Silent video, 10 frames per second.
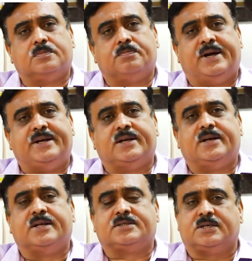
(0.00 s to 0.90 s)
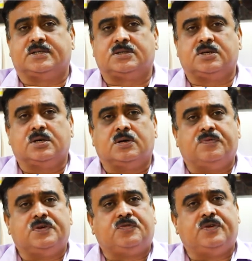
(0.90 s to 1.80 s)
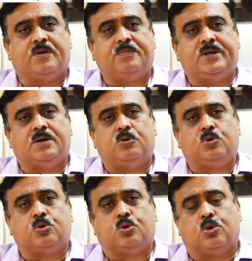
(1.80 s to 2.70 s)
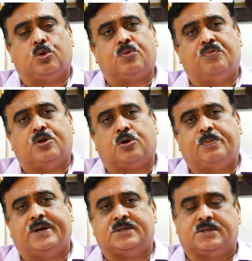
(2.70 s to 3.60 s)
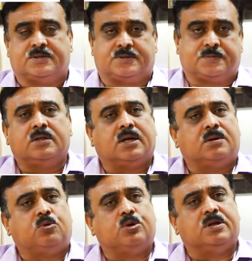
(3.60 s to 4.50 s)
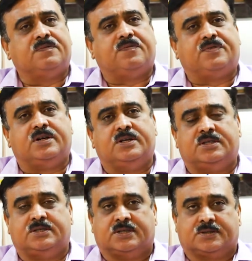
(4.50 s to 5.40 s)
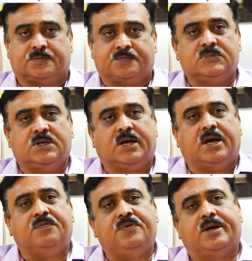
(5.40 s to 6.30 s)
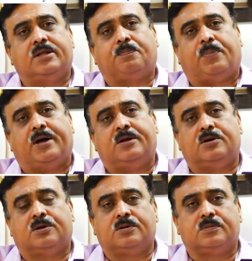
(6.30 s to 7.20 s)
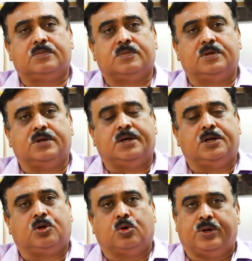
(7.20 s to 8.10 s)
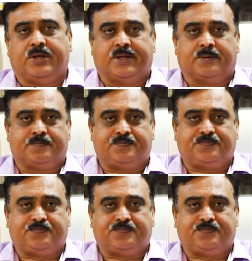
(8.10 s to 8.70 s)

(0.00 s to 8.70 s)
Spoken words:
mental illnesses which we have been able to cure without medicines. There are more than 50 diseases and we are the pioneer in curing them.